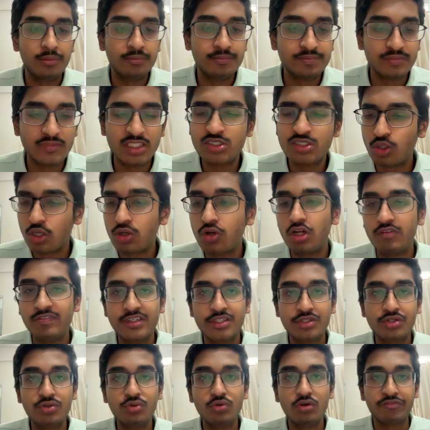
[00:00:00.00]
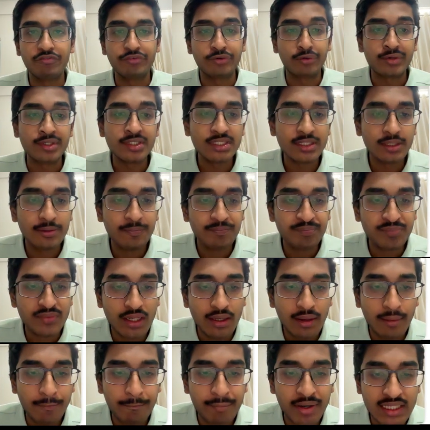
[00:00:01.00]
it's not always true, of course.
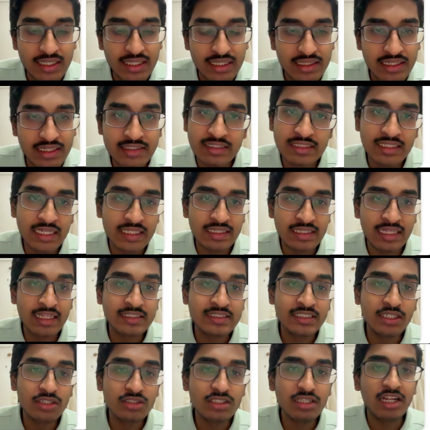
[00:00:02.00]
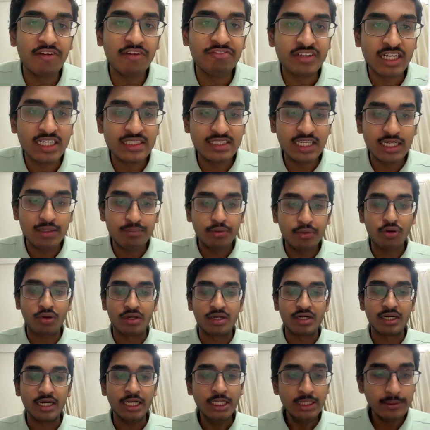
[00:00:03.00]
But let's see on the left-hand side plot,
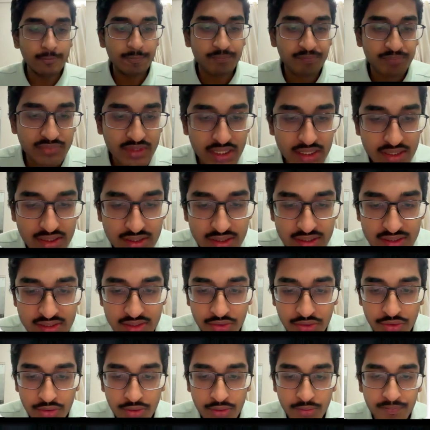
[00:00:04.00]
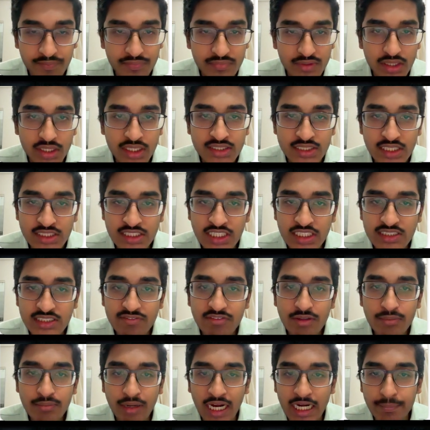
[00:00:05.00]
right? So it suggests that we
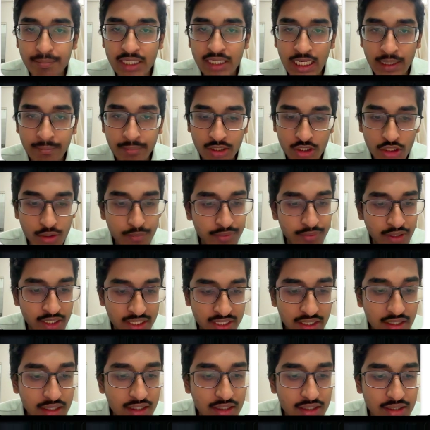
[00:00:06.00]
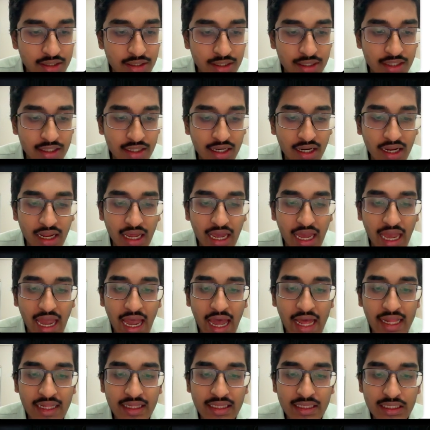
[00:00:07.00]
might be able to predict,
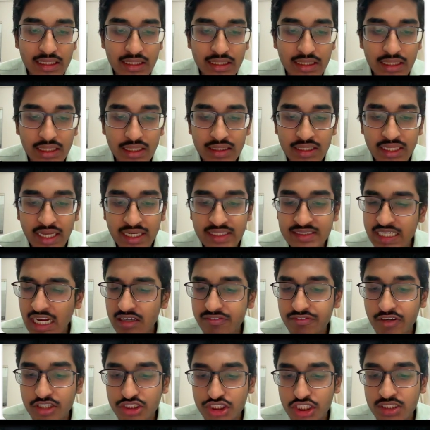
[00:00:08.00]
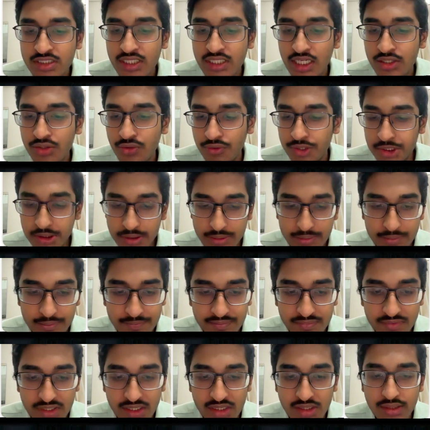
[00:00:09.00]
and the exact function is unknown.
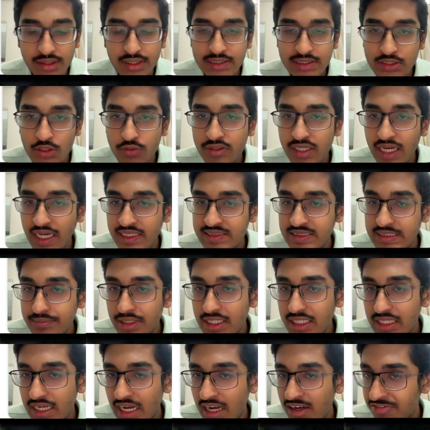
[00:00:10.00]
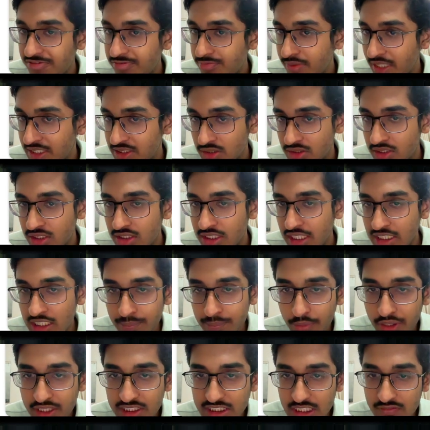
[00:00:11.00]
So we estimate f based on the data
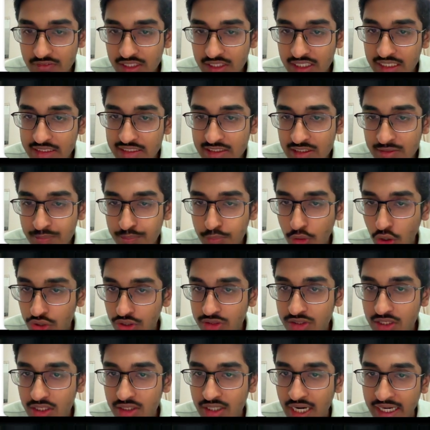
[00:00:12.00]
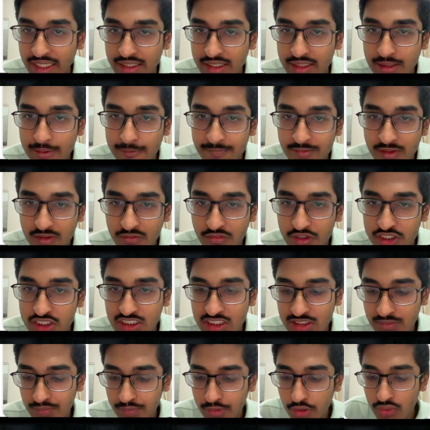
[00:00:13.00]
points, and we get the plot on the right, which is
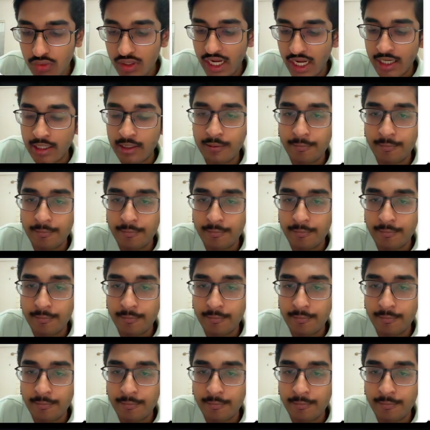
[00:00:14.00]
this blue line,